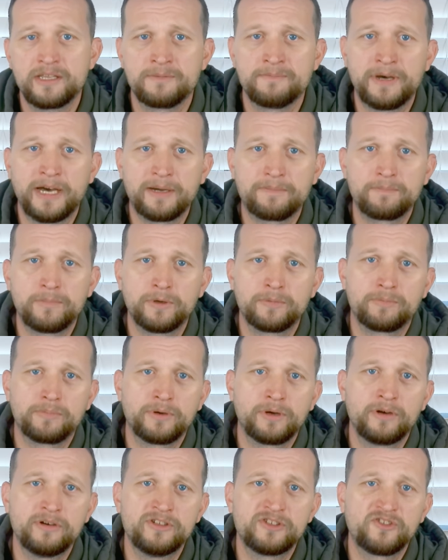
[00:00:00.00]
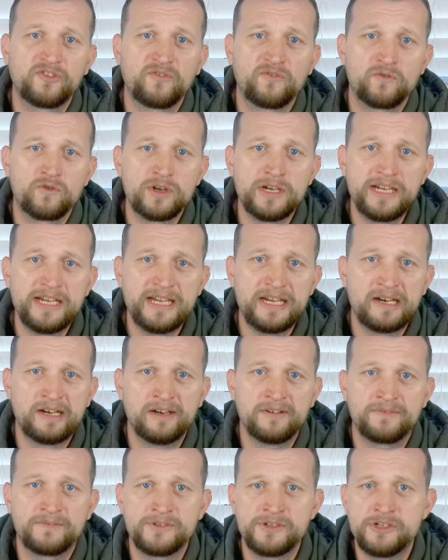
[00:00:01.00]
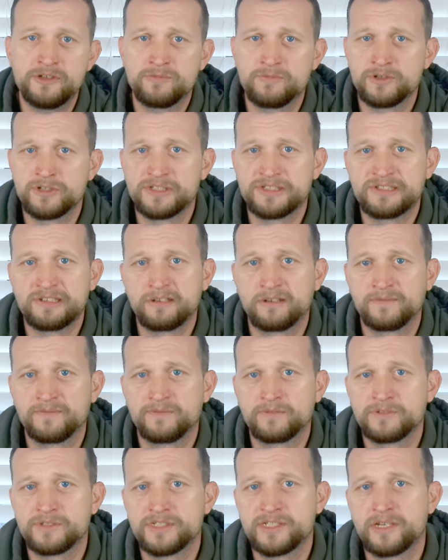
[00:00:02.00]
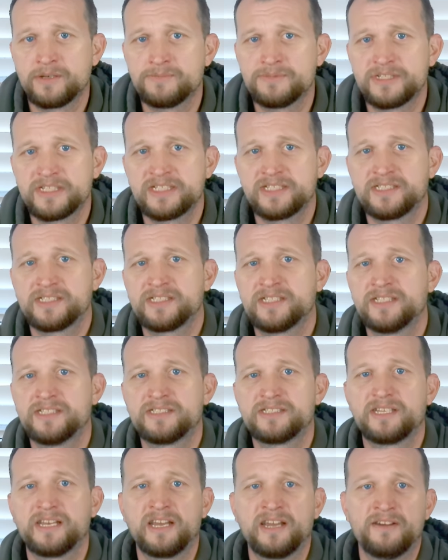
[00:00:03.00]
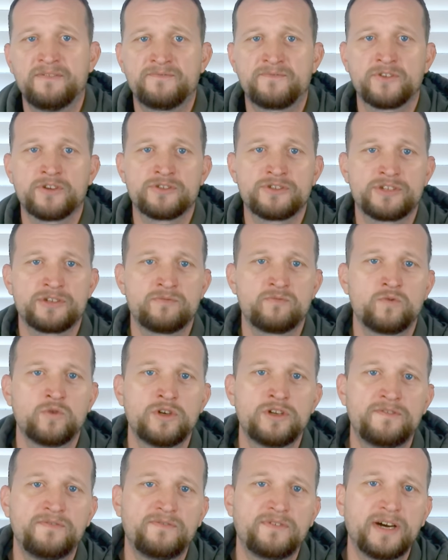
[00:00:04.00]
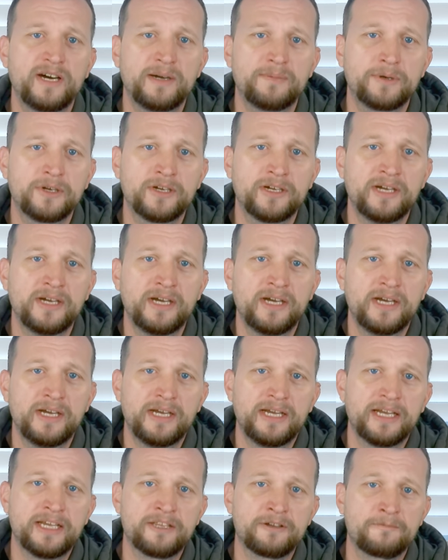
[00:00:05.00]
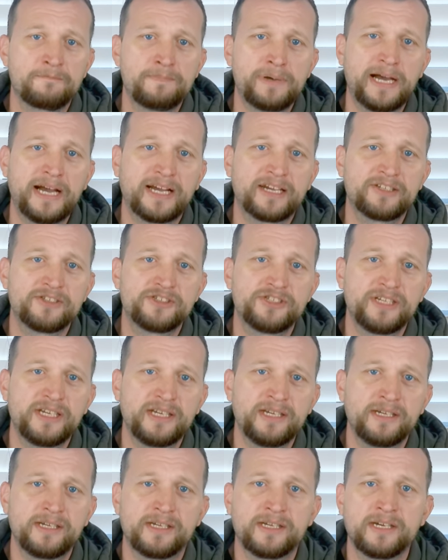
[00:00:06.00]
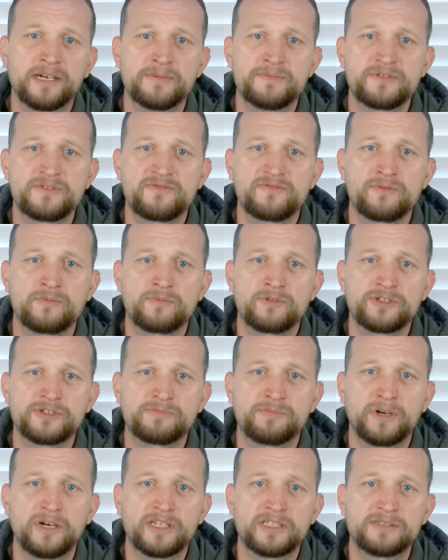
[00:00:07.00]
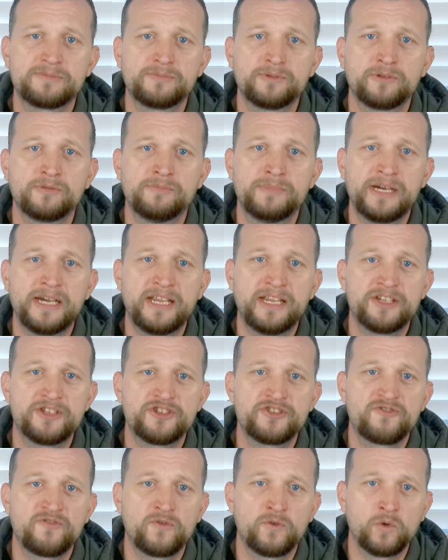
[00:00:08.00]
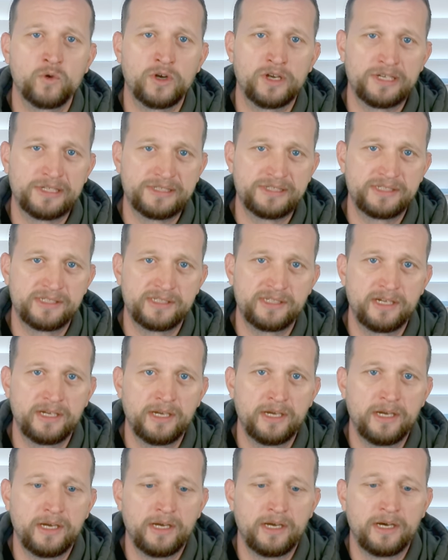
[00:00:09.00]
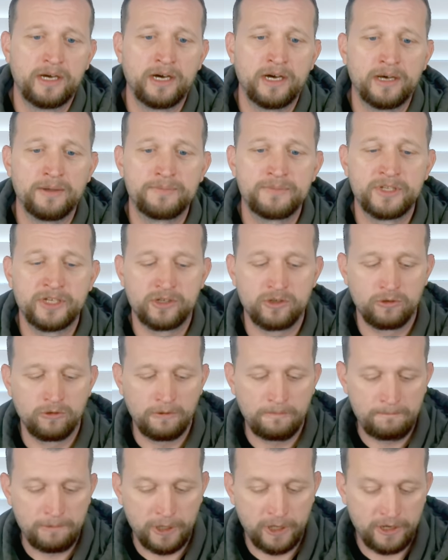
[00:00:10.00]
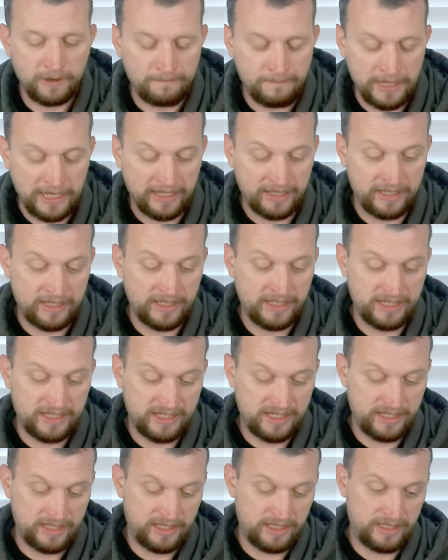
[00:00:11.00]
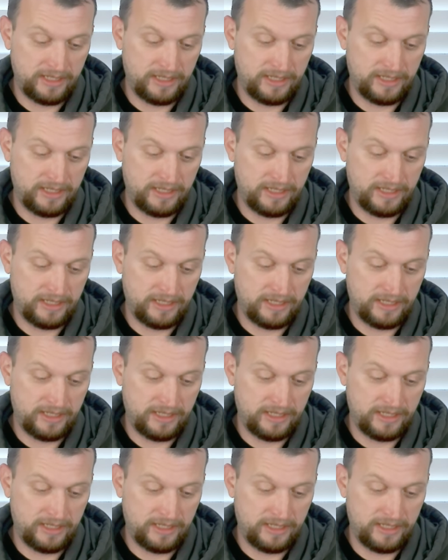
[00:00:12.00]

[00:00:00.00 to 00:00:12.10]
The MacBook Pro is free of numerous harmful substances and virgin wood fiber, and their packaging comes from responsible managed forests. Uh, the cool part about this